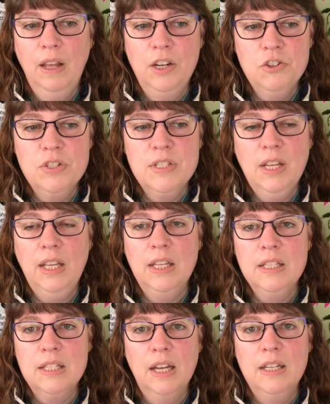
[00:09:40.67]
interesting
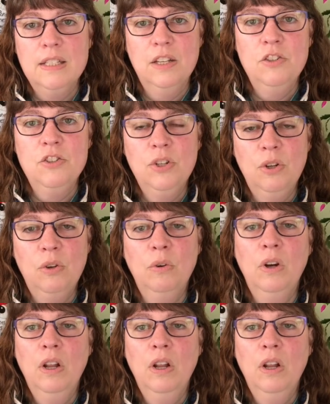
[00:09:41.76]
insights into